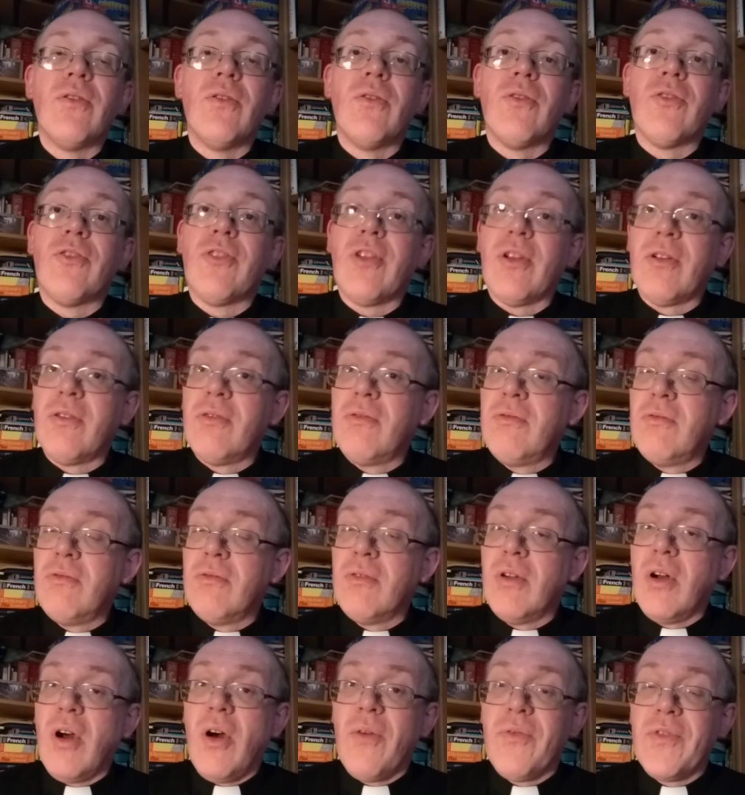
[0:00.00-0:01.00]
So
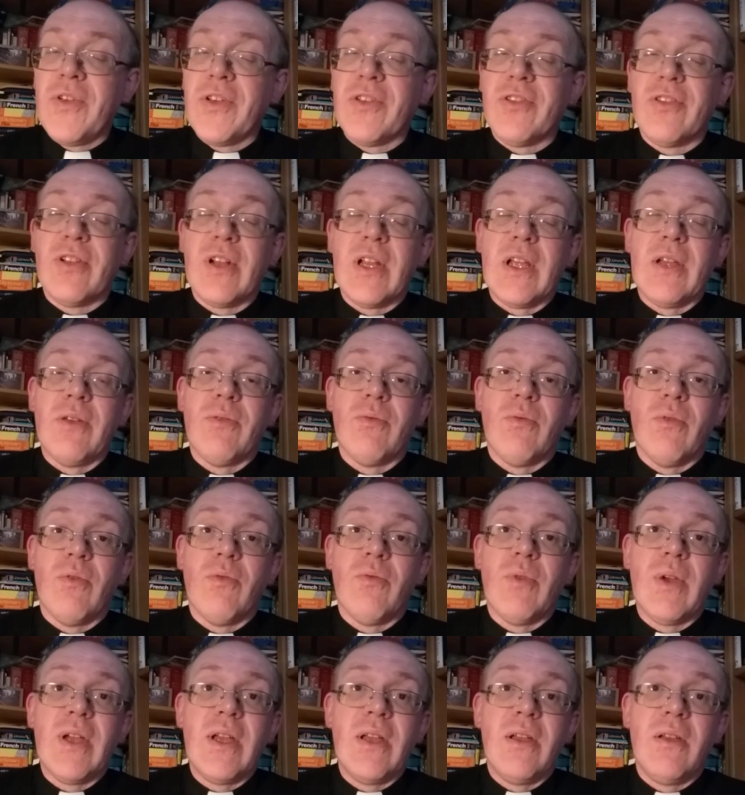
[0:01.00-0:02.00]
obviously,
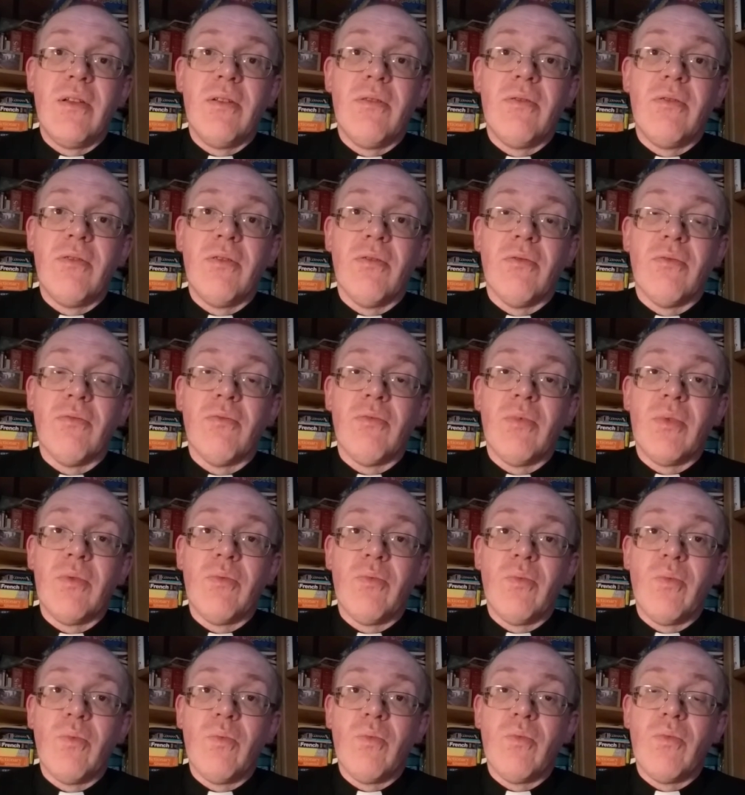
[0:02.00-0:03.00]
what we, we
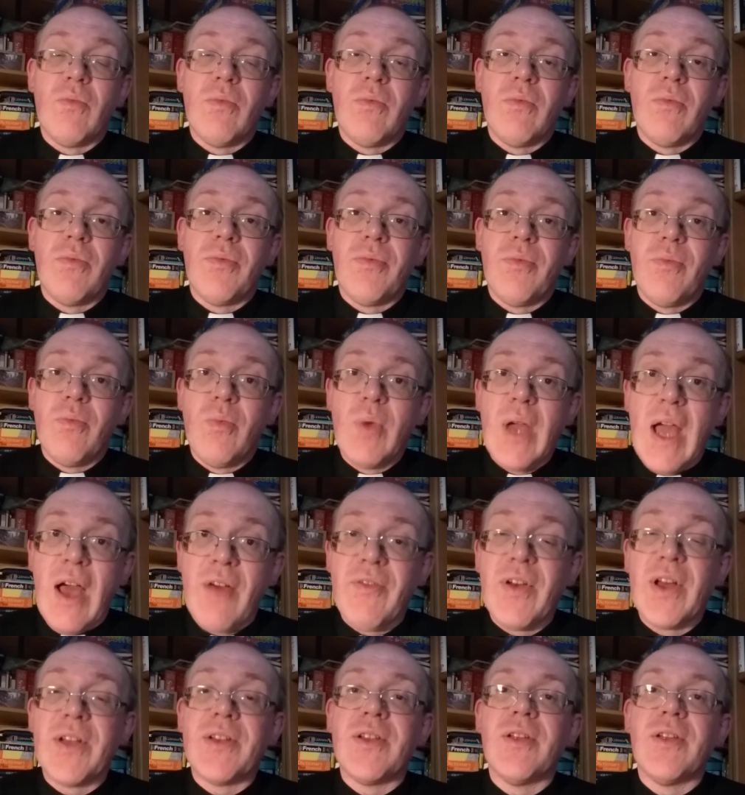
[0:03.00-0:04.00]
we
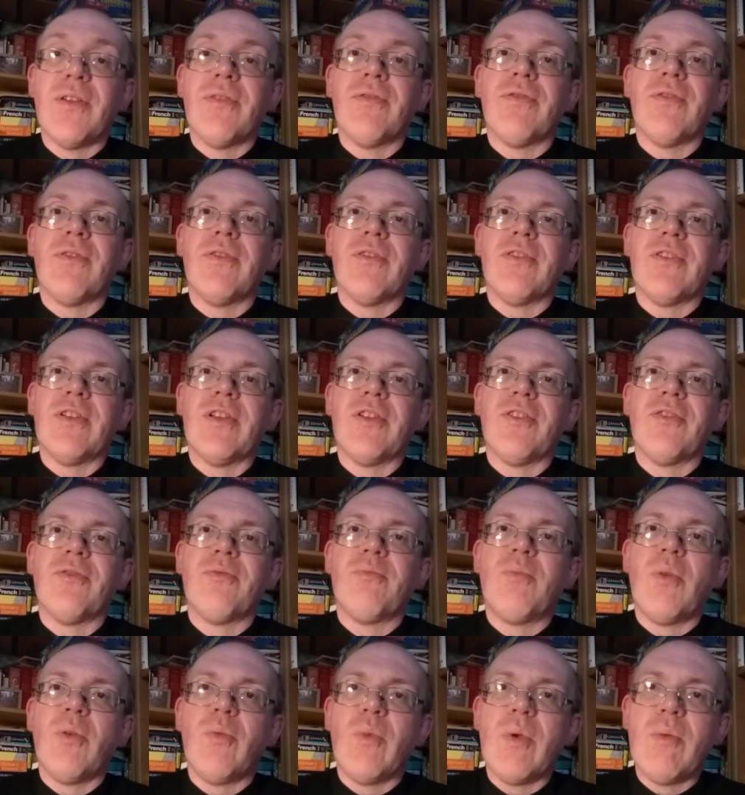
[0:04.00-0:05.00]
have our differences,
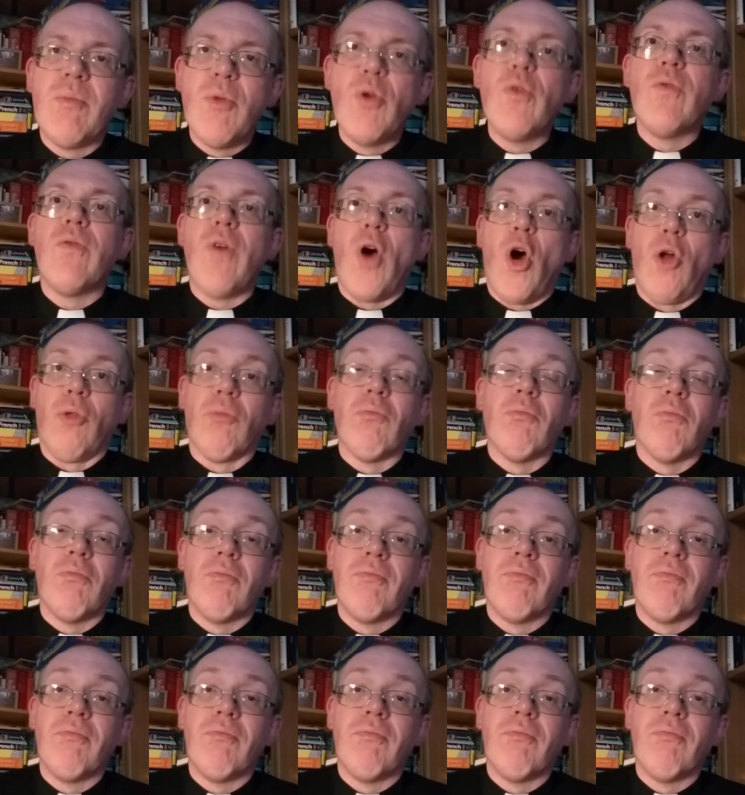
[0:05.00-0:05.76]
but we move on.